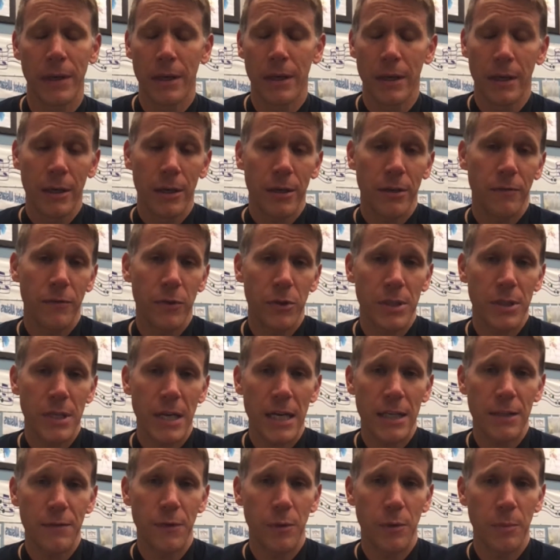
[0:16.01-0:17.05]
If you're a
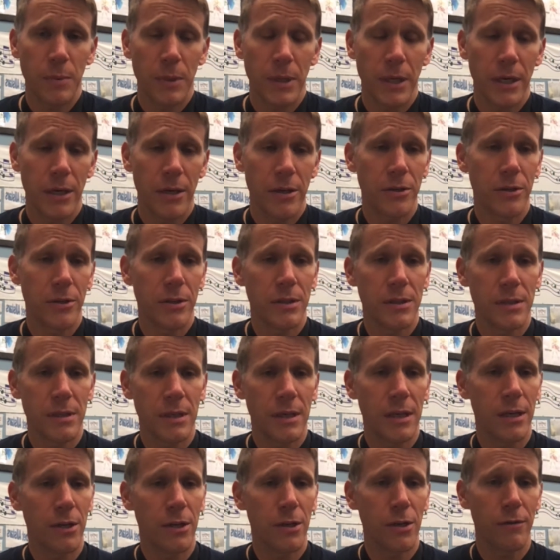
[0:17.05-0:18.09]
saxophone player, you could sit here
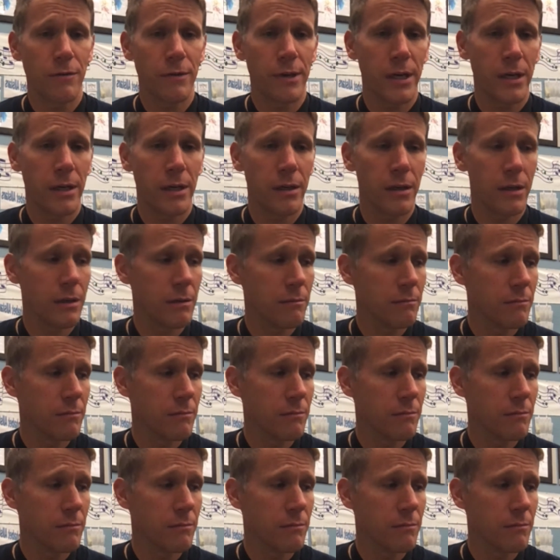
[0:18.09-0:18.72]
over here and